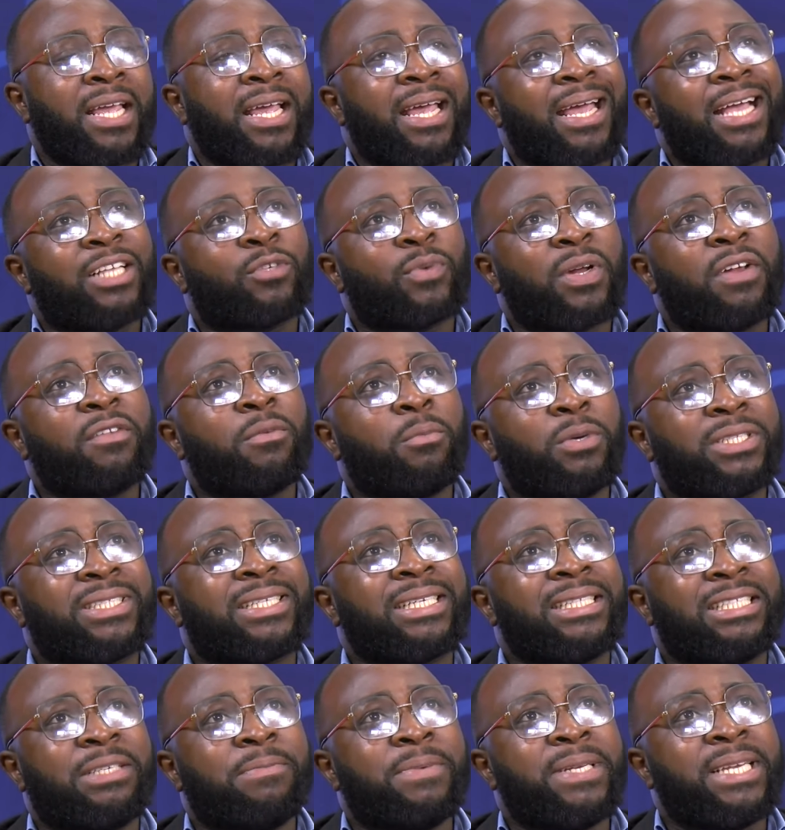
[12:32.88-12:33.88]
it's one of the most
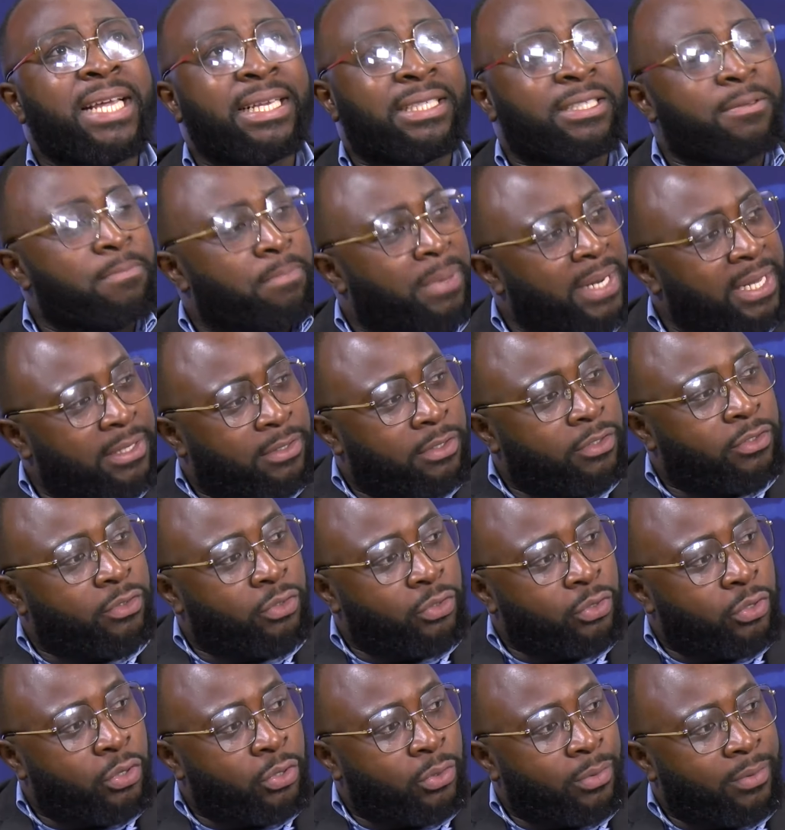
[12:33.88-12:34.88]
intimidating places to
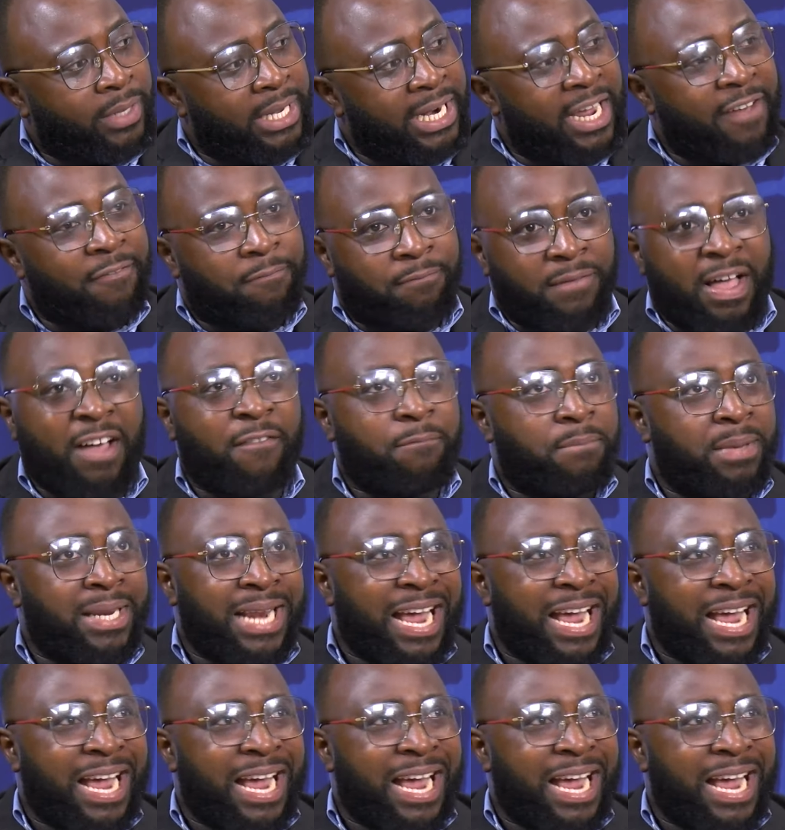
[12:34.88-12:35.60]
go. And I've been